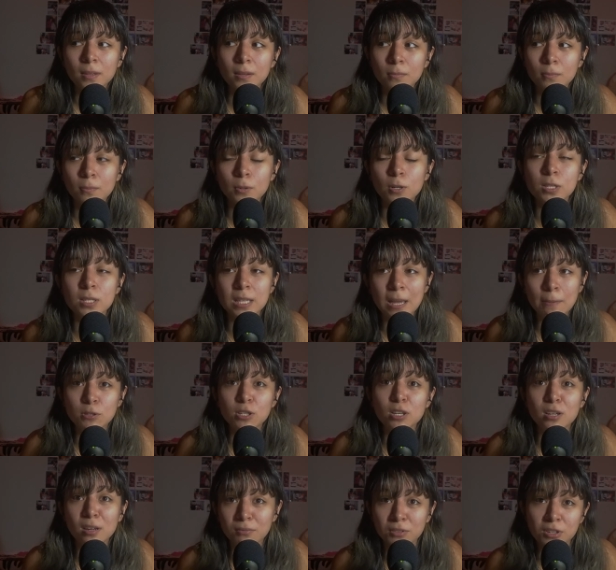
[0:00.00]

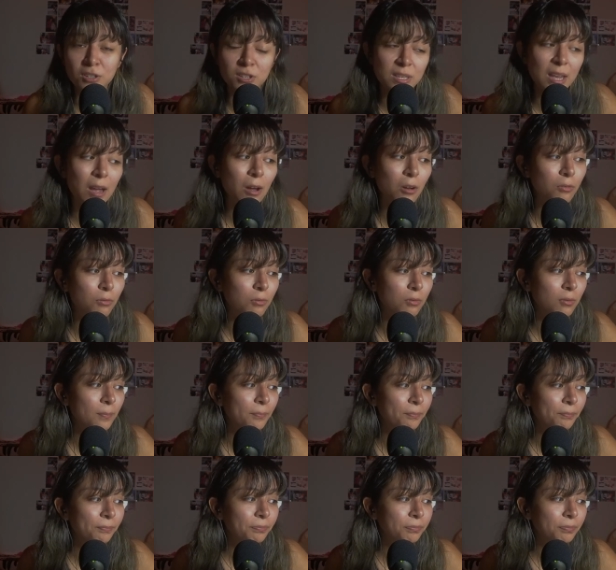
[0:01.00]
perception of yourself.
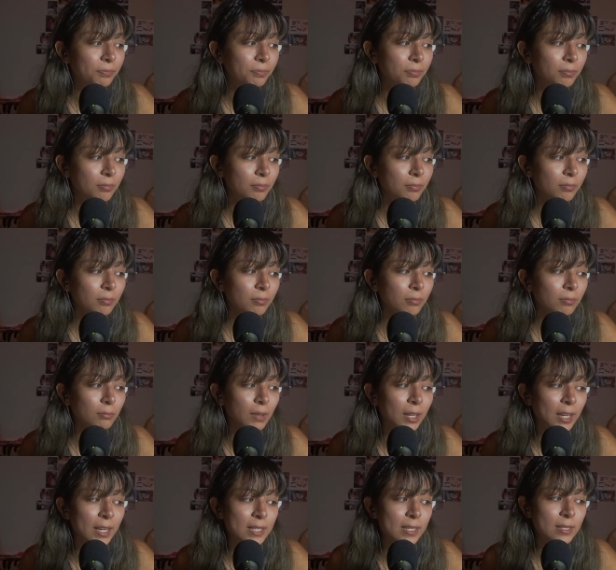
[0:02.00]

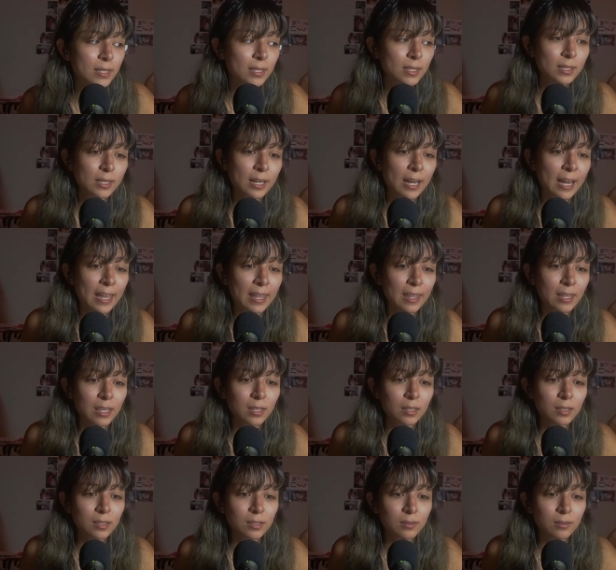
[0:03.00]
Because I
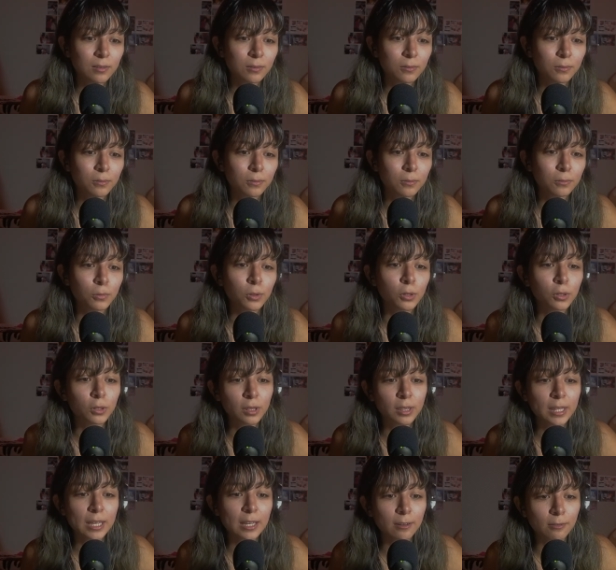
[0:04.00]
will
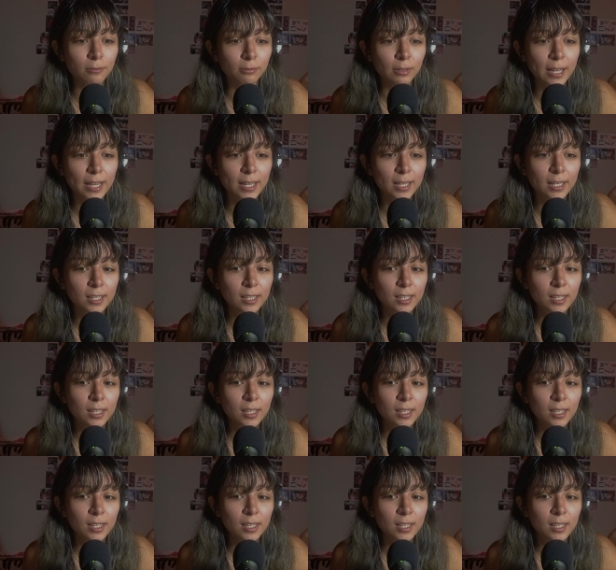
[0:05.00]
think of like,